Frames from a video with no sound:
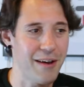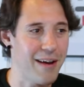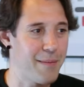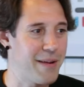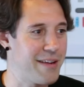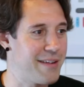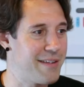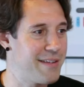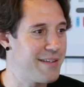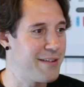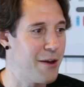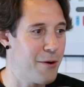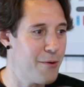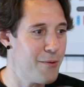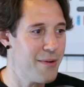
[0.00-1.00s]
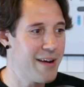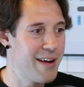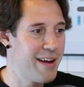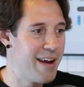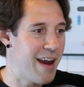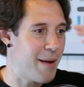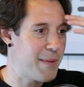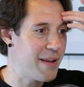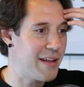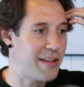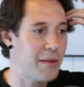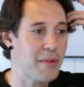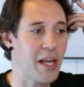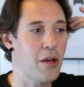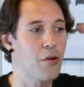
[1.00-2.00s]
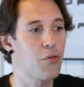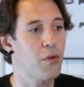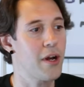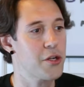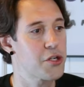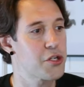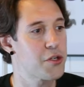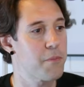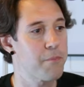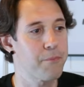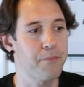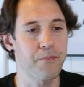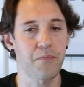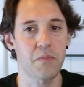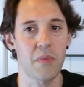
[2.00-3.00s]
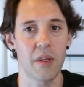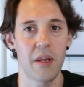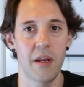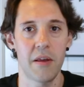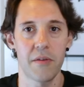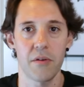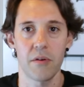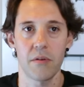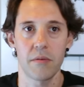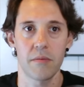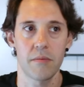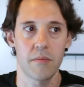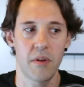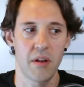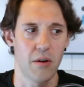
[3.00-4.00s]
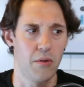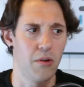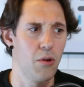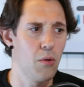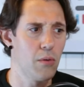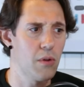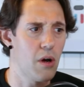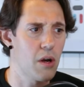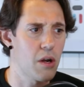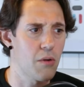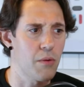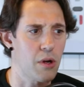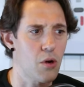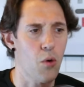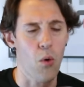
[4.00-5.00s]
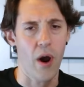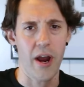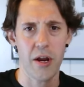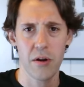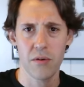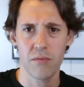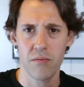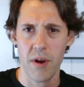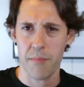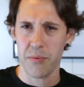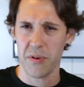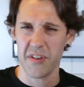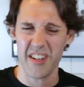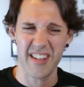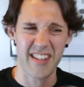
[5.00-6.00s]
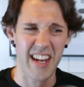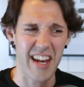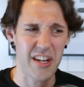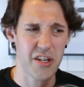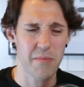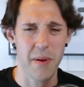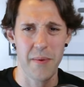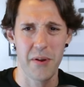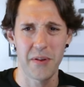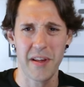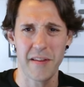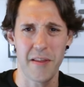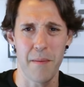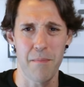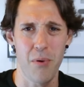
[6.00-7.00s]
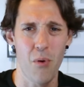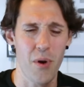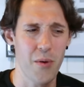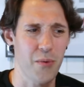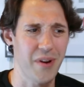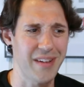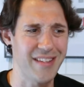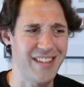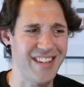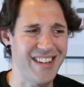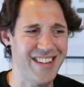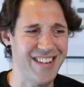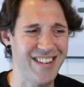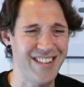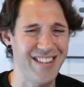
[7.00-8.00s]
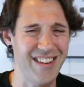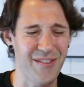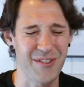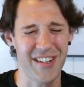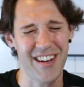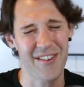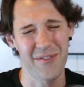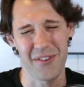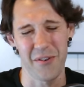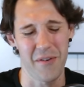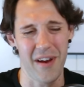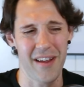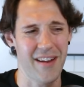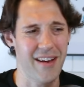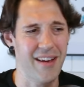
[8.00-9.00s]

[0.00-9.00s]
I mean, it seems like Grusch either, no longer required representation, maybe he's at that point where he didn't, which I don't know,